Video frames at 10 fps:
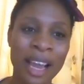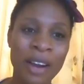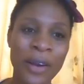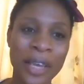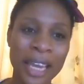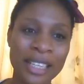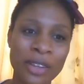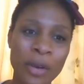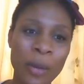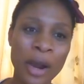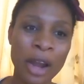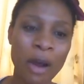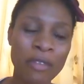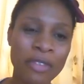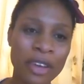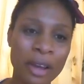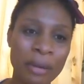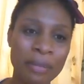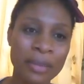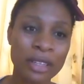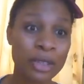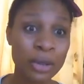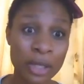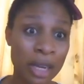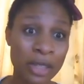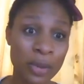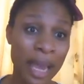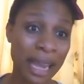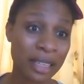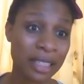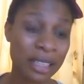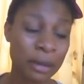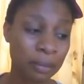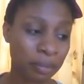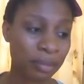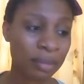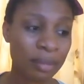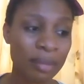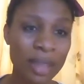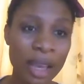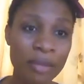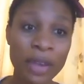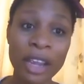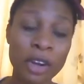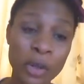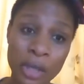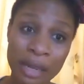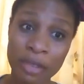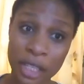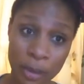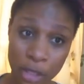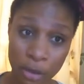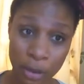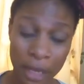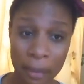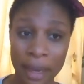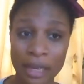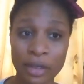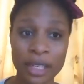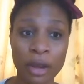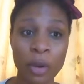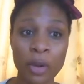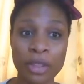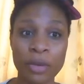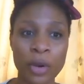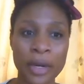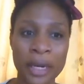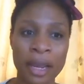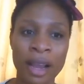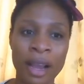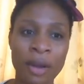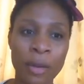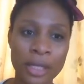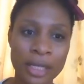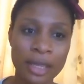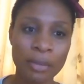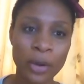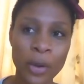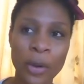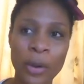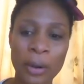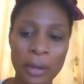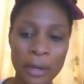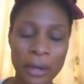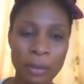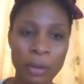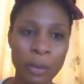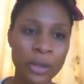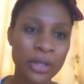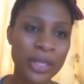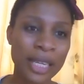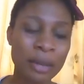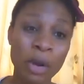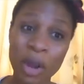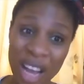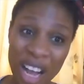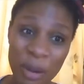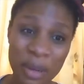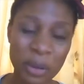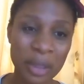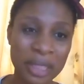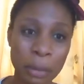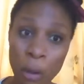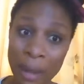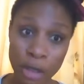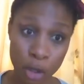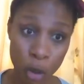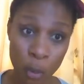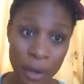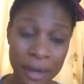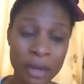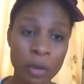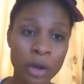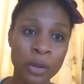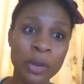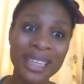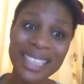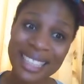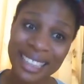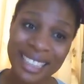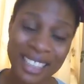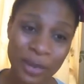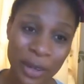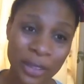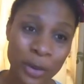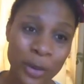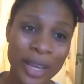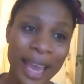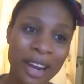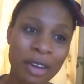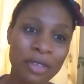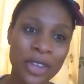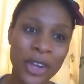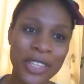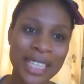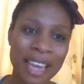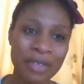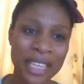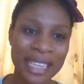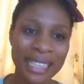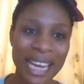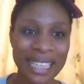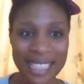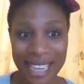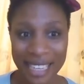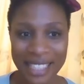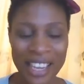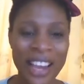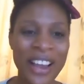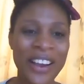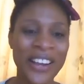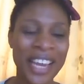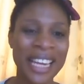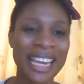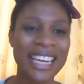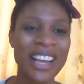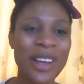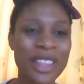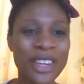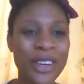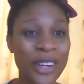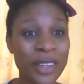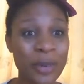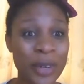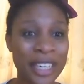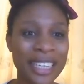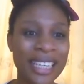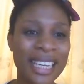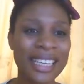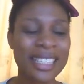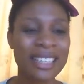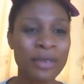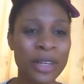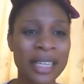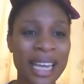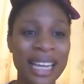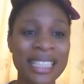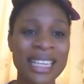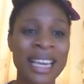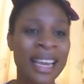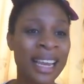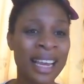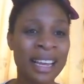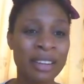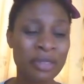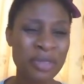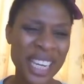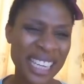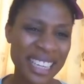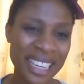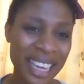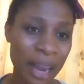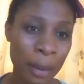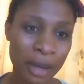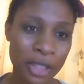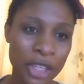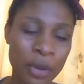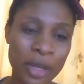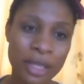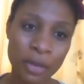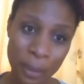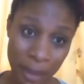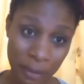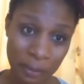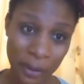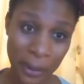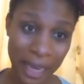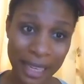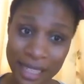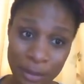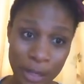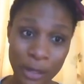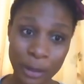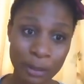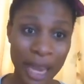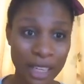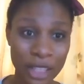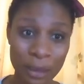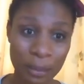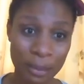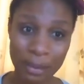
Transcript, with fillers: Okay, so one of um, the two sons were actually very close and very special to him. And the older one was the more, uh, what would you say, the more calmer one, the more mature one, the one who listens, the one who kind of does everything that he says. Okay, then the other younger one is the one that really didn't care much. He was the rebel, okay, the typical black sheep